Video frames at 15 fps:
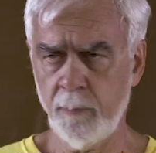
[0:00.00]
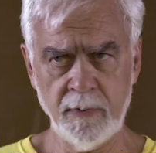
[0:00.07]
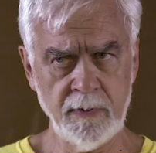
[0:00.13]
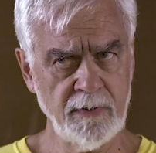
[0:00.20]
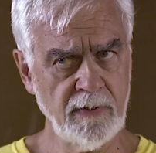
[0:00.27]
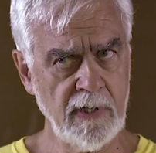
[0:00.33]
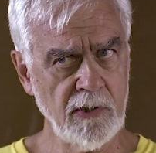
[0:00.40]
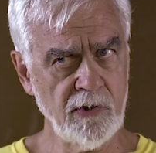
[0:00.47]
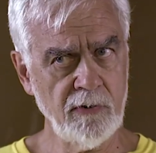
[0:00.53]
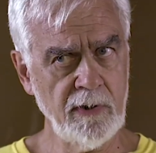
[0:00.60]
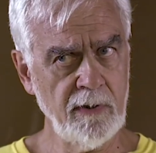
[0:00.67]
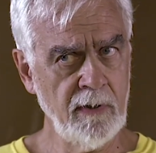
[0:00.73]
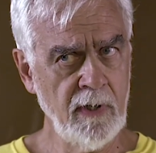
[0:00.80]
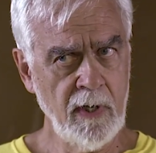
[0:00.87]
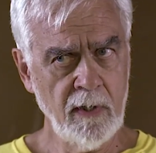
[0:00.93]
But
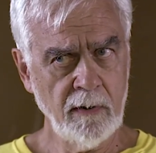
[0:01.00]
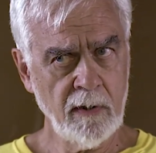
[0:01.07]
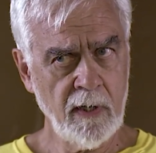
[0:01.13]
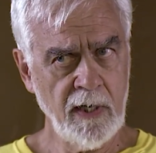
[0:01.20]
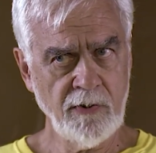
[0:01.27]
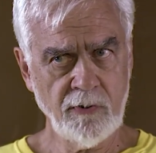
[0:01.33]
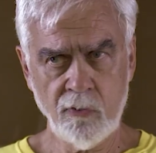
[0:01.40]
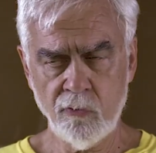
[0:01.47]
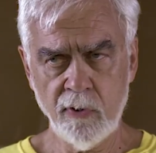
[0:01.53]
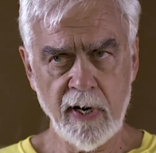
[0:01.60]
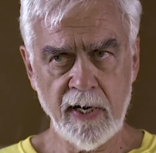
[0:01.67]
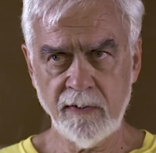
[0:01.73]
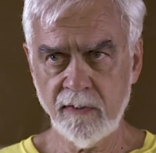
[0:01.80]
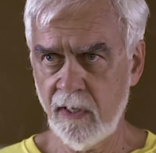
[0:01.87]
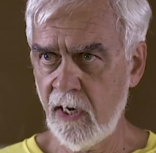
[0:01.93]
essentially, the high school
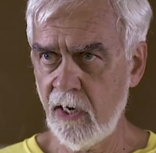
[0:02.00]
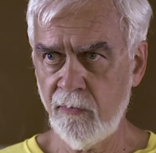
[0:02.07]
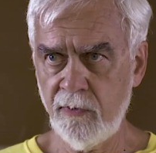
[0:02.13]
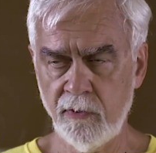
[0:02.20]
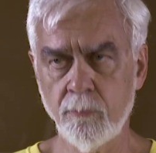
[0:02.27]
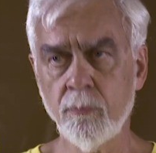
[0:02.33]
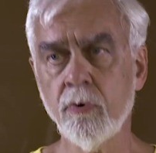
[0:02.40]
guys carry the